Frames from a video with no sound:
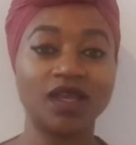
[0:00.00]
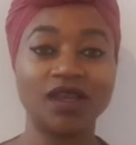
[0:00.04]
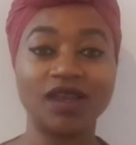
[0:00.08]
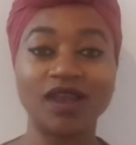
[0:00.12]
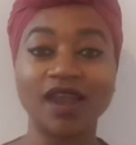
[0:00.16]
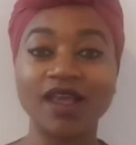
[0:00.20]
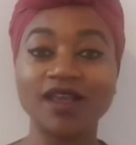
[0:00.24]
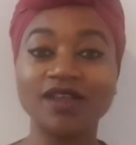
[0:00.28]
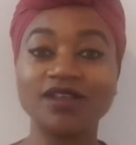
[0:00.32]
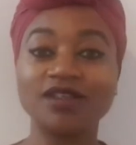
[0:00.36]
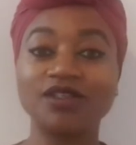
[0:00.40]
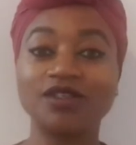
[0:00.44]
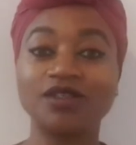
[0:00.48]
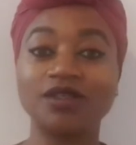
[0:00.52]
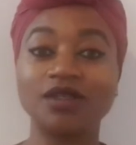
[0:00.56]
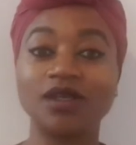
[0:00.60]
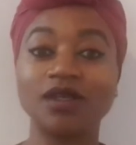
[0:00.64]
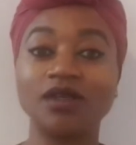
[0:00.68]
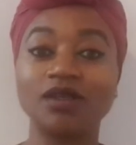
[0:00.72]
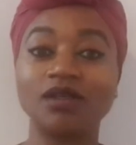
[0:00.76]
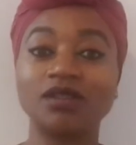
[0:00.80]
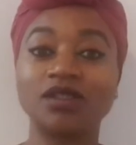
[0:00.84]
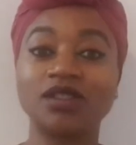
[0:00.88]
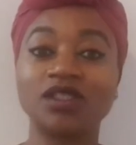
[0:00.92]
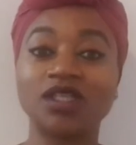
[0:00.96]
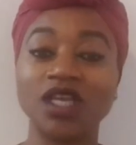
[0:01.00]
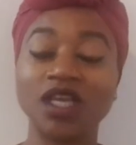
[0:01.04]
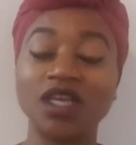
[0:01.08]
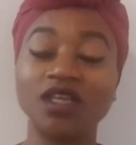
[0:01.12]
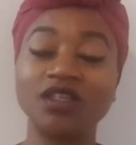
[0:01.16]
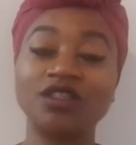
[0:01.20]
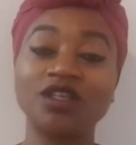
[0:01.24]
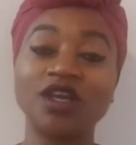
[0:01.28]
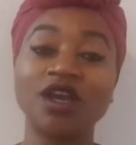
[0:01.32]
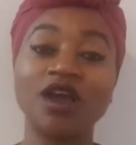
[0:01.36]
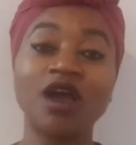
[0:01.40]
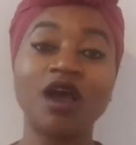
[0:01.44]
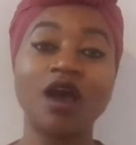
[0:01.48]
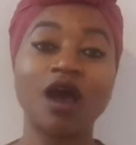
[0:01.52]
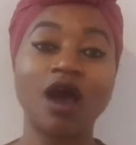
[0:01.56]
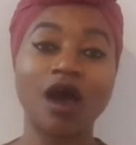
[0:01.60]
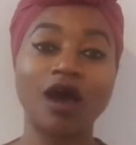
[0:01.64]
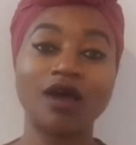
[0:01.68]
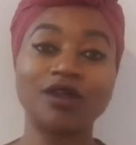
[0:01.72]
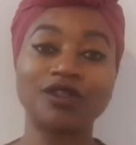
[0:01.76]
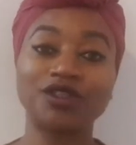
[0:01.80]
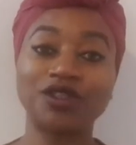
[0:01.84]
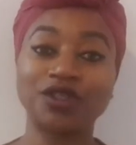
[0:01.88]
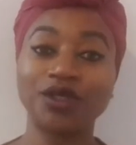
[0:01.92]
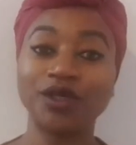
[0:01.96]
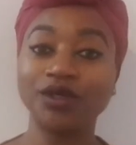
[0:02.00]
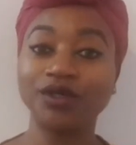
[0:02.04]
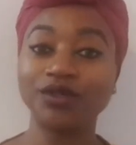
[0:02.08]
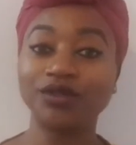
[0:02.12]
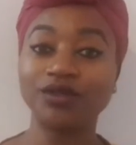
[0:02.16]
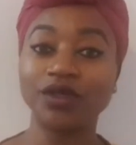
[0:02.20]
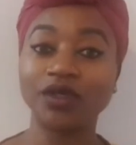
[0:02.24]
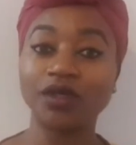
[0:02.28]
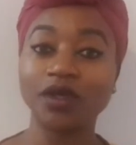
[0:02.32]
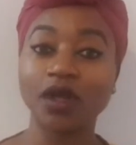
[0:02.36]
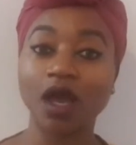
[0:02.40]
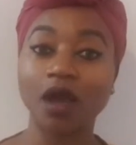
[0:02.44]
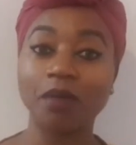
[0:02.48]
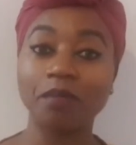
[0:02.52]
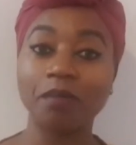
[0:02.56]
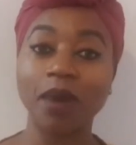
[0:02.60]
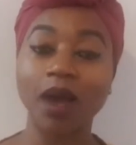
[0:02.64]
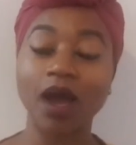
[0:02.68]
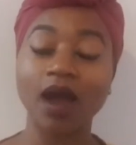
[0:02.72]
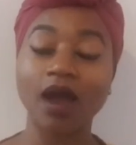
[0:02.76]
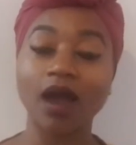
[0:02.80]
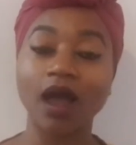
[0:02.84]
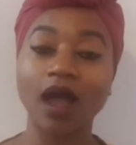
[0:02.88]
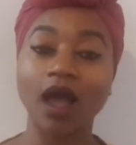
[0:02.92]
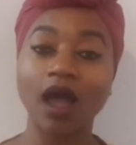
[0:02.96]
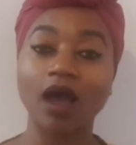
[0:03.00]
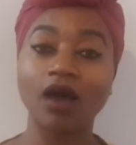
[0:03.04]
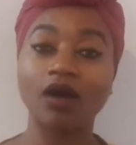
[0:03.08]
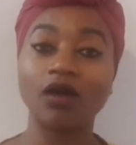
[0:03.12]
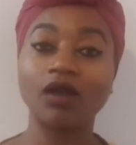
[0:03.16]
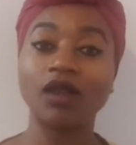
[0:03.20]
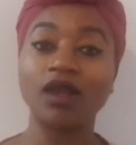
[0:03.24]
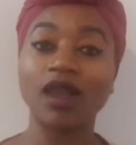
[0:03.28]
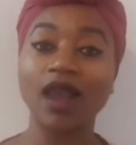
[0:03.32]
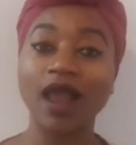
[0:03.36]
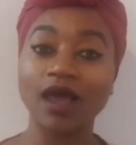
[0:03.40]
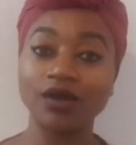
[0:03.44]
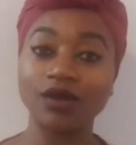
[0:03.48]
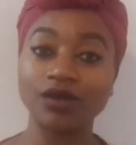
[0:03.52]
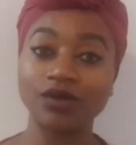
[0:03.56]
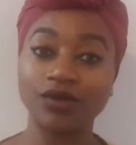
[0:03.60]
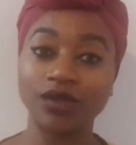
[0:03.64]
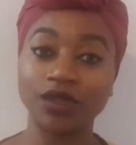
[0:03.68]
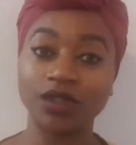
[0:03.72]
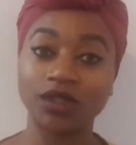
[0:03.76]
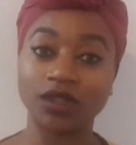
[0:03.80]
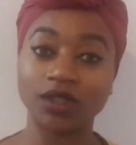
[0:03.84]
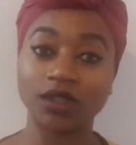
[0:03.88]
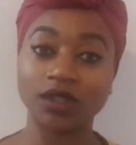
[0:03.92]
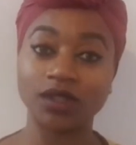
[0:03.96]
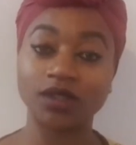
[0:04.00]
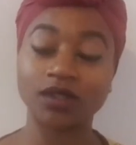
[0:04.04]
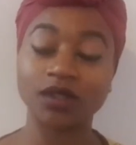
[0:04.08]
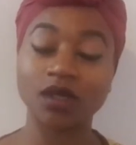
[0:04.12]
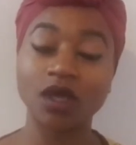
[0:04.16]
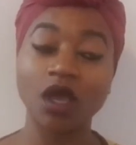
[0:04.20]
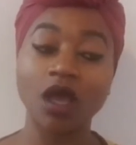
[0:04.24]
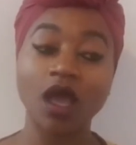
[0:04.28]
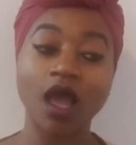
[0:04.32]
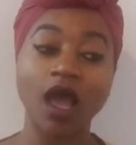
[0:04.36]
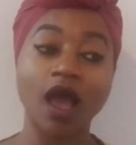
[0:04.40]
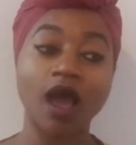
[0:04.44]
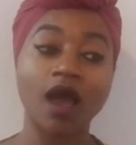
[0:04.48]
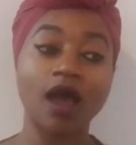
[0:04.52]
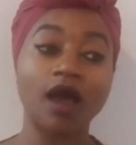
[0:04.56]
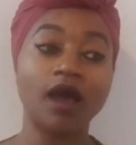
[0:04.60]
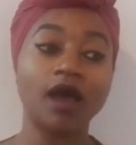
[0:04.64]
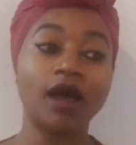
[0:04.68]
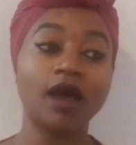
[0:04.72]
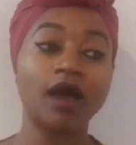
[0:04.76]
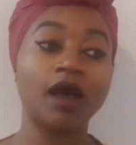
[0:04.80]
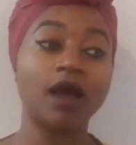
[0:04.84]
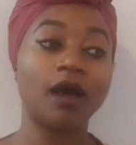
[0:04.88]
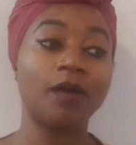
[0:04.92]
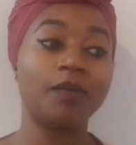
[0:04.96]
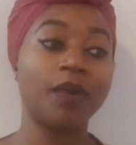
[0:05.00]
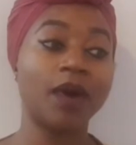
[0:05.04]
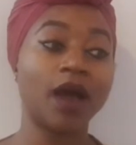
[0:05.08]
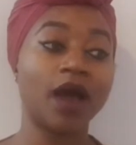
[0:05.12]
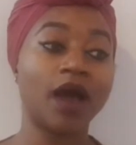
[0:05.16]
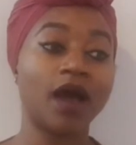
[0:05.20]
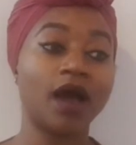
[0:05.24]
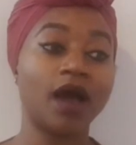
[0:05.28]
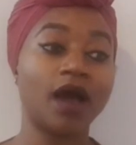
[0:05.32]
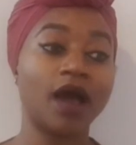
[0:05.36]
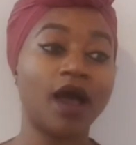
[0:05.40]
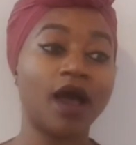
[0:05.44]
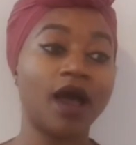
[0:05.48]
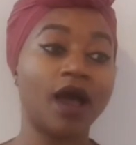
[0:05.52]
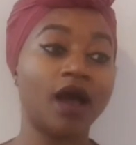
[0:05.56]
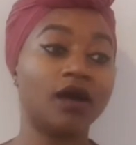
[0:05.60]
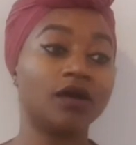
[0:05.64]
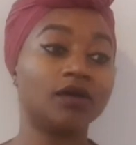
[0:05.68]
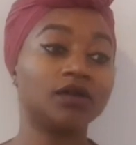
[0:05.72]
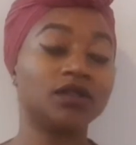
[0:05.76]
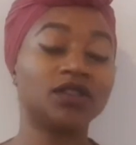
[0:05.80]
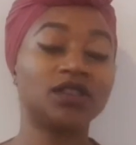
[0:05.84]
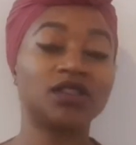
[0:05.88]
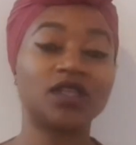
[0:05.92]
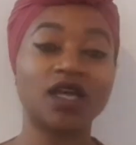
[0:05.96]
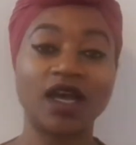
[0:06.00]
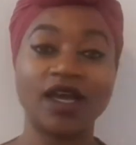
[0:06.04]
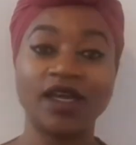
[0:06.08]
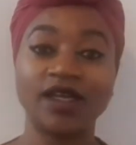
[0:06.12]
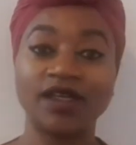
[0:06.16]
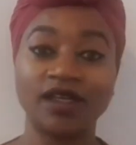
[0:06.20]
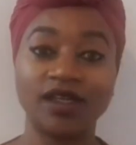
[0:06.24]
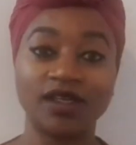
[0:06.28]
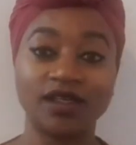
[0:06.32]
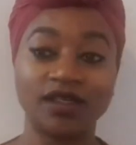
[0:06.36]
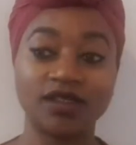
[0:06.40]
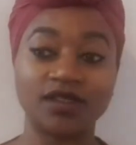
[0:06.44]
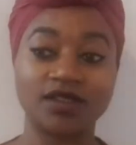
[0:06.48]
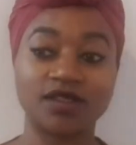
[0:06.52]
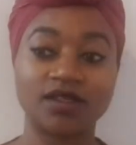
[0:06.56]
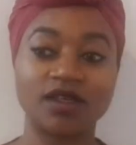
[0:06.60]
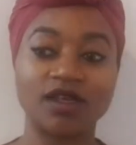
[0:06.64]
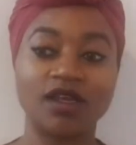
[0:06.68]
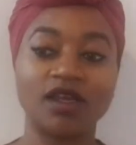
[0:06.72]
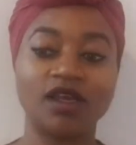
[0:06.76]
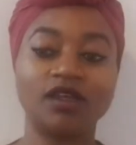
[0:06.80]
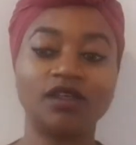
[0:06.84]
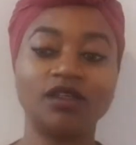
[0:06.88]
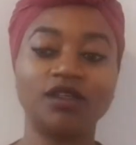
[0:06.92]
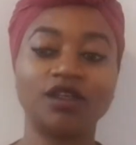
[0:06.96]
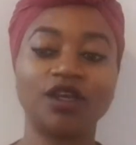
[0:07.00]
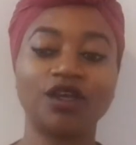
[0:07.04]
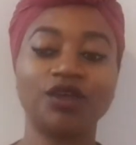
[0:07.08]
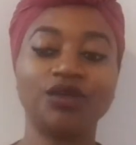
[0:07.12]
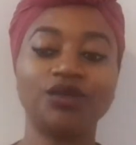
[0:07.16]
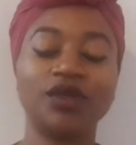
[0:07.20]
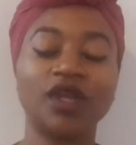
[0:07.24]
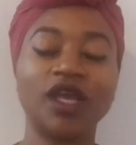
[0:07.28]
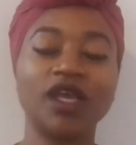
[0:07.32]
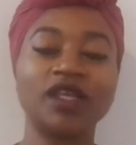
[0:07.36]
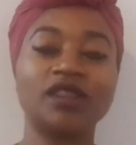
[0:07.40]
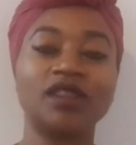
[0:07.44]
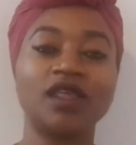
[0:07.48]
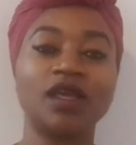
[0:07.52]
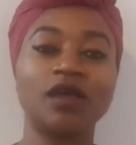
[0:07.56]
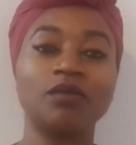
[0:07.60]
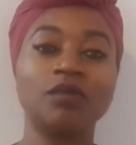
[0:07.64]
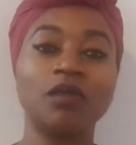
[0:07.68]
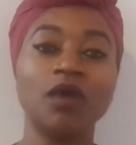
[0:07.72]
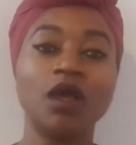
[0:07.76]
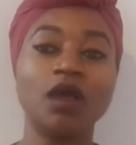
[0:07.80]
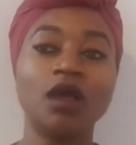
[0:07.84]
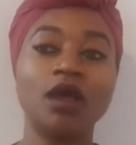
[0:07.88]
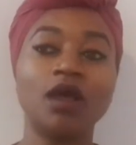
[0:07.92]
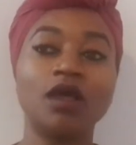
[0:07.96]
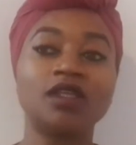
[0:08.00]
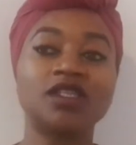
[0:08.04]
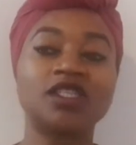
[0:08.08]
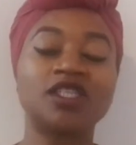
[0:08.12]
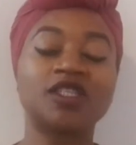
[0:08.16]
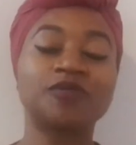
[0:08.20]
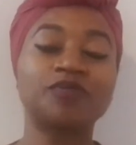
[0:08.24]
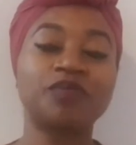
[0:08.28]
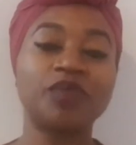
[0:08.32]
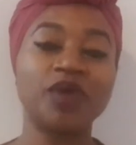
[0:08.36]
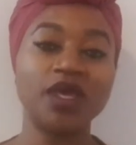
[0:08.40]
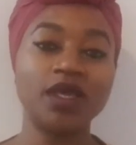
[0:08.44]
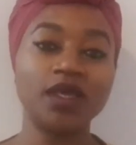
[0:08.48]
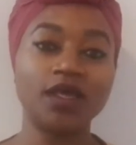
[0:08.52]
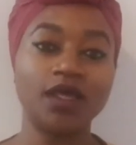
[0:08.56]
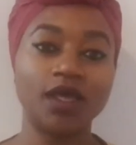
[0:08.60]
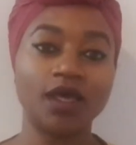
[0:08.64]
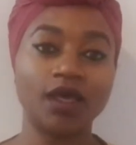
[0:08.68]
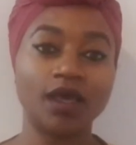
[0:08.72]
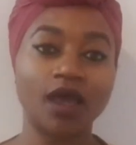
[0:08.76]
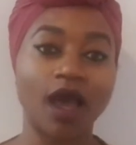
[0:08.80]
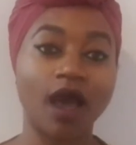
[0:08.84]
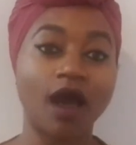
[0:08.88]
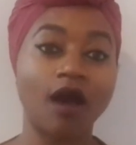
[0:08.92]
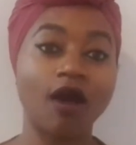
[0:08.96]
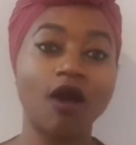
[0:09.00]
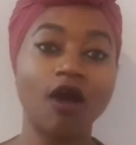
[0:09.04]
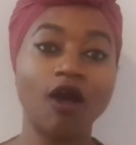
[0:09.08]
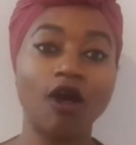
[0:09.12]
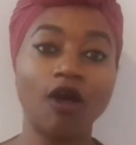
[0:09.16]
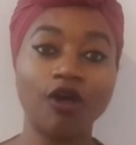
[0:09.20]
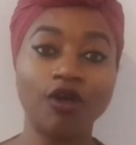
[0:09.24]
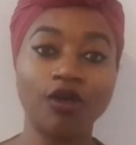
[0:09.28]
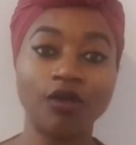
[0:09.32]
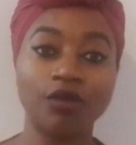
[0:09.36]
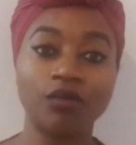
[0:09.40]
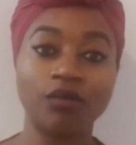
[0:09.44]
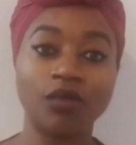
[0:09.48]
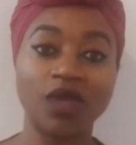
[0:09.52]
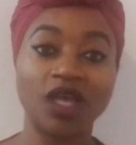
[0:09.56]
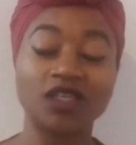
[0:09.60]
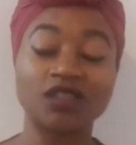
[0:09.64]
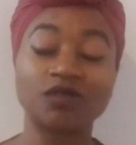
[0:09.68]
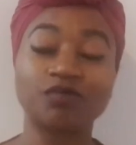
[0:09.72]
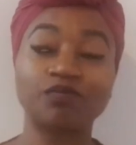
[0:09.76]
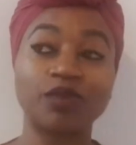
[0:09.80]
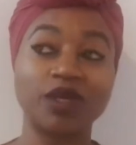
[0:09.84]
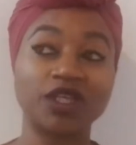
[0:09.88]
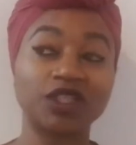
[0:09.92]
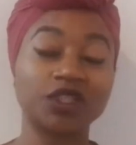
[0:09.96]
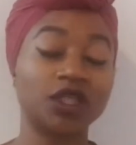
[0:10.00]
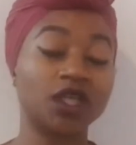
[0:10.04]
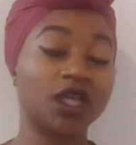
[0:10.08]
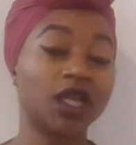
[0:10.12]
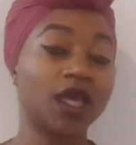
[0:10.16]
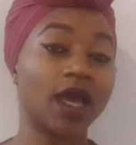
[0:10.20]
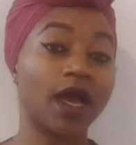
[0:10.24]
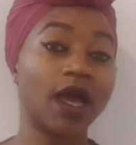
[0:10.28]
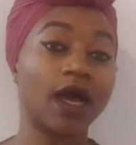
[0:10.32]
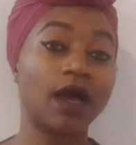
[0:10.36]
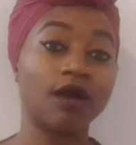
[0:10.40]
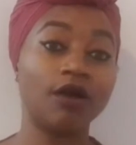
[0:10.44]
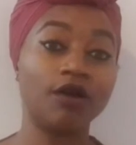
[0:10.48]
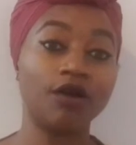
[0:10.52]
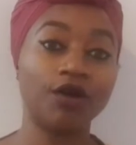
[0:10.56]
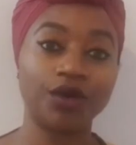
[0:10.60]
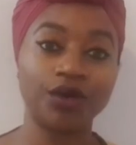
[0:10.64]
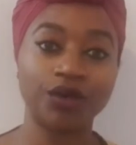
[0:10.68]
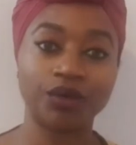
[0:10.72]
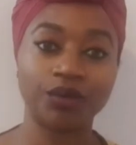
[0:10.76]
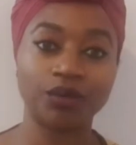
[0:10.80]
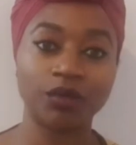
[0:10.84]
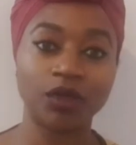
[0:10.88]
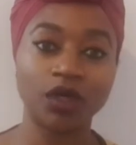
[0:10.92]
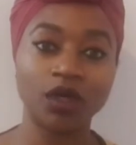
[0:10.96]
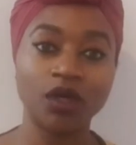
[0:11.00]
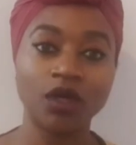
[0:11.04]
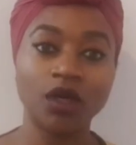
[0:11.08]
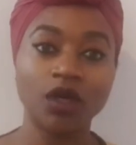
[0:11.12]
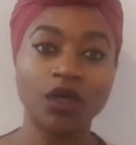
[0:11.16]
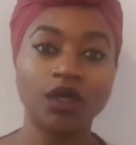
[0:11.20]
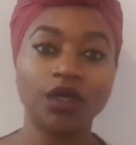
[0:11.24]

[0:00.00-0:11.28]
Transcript: let's teach our children about our languages, about our dialects. Let them speak it at home, especially at home.